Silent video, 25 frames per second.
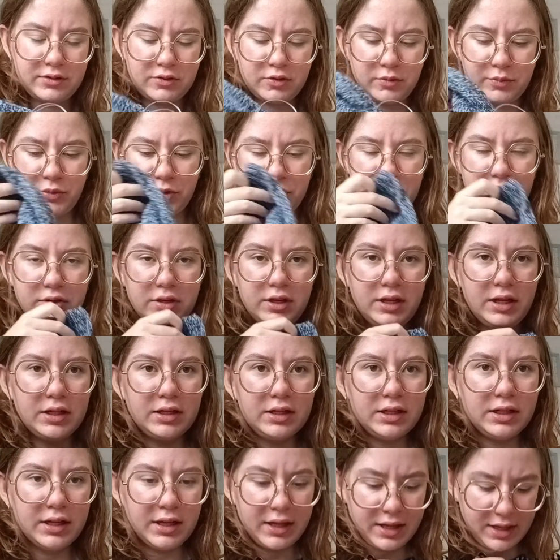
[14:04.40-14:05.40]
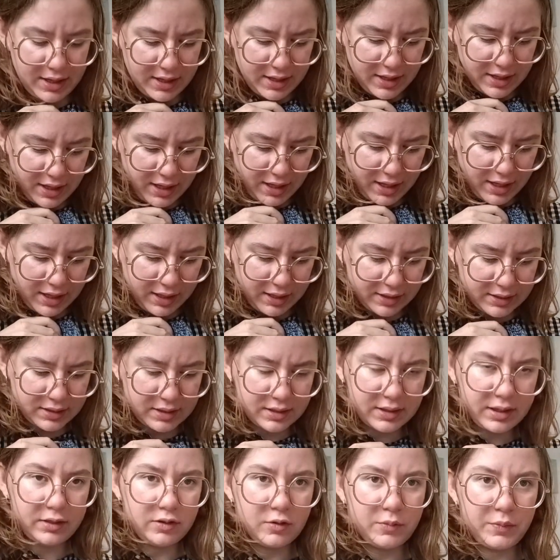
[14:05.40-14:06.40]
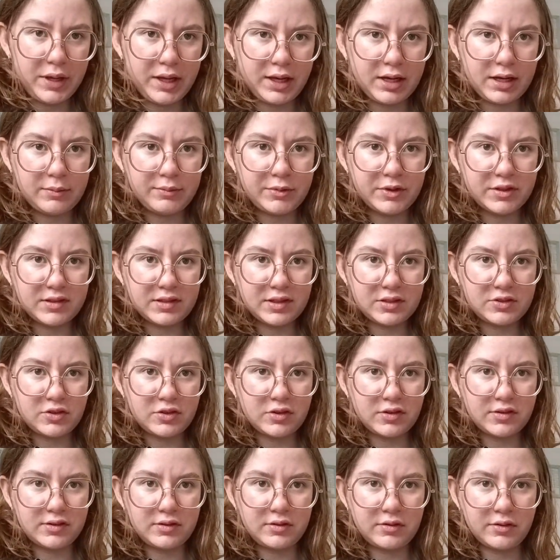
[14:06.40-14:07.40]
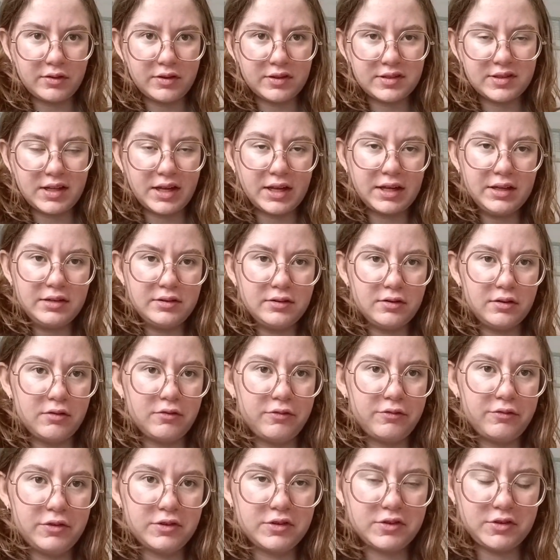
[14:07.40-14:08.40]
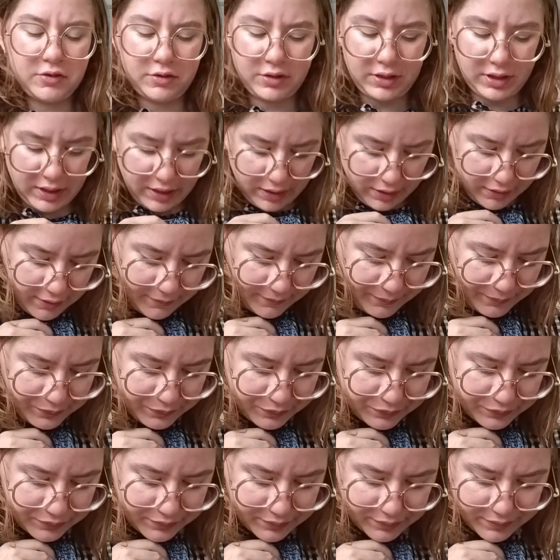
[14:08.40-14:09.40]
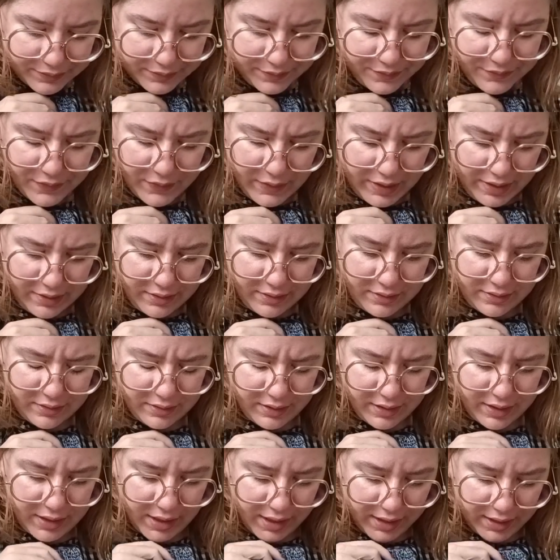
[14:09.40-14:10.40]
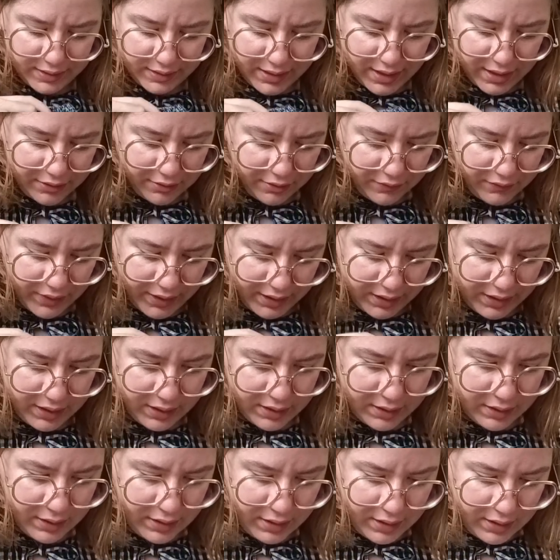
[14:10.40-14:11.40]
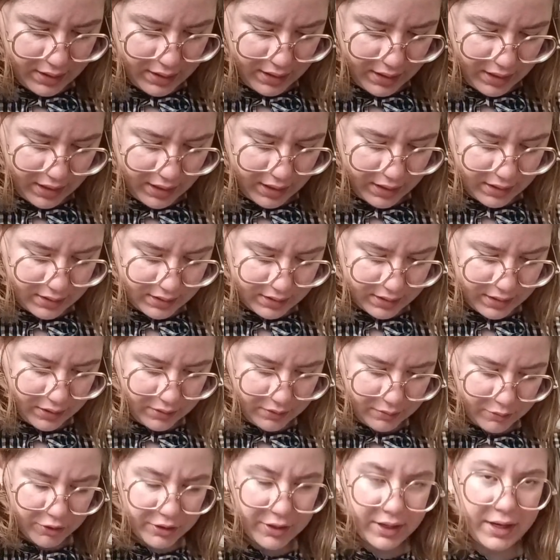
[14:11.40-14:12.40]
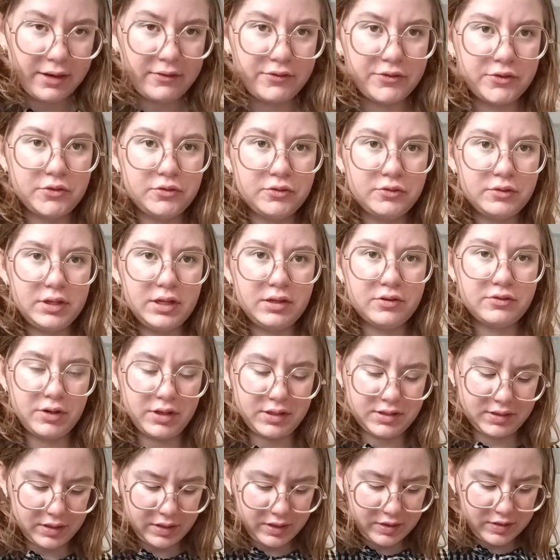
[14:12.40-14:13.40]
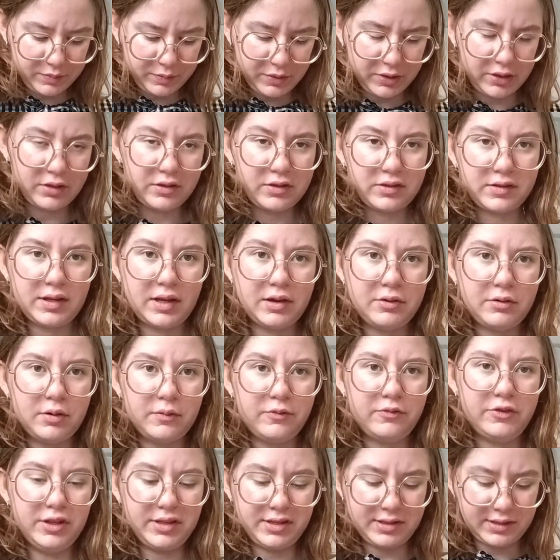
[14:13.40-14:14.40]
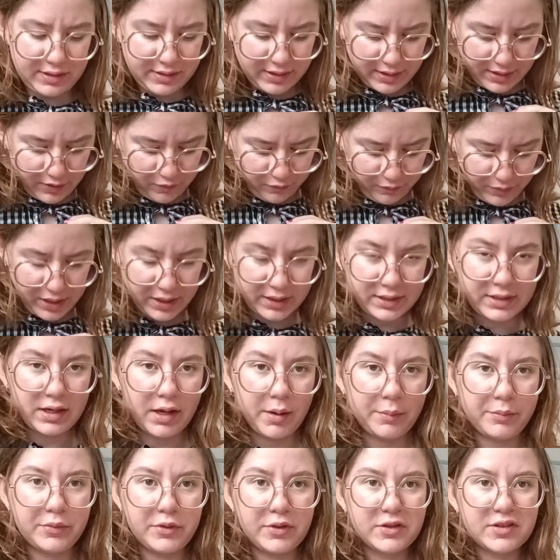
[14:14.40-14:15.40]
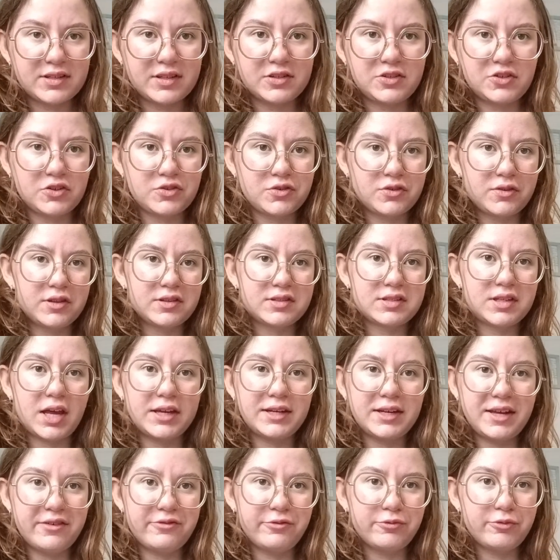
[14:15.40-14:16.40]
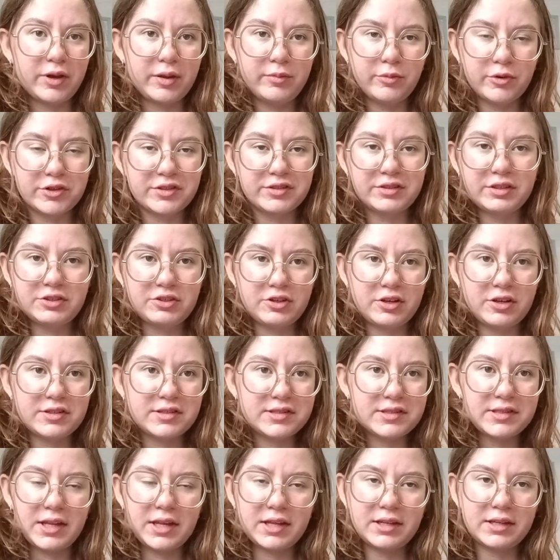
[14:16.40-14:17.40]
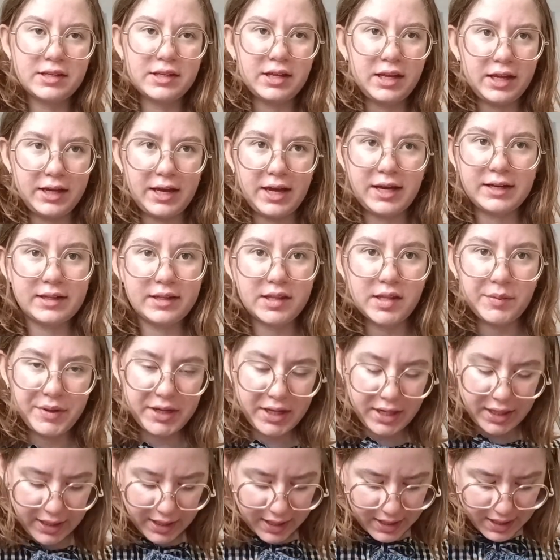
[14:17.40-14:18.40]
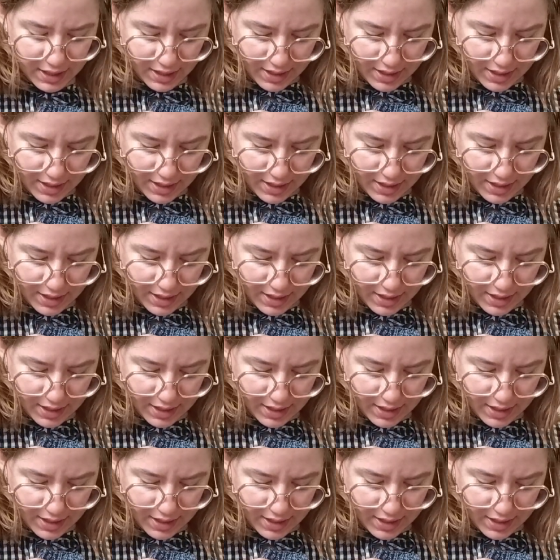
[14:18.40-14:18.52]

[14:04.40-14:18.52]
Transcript: to put your heel. And then you pick up the stitches along the side of the sock here. And I did that already. And now I'm gonna have to do decreases, because now obviously that I've picked up the stitches on the side, I have way more stitches than I had in the beginning.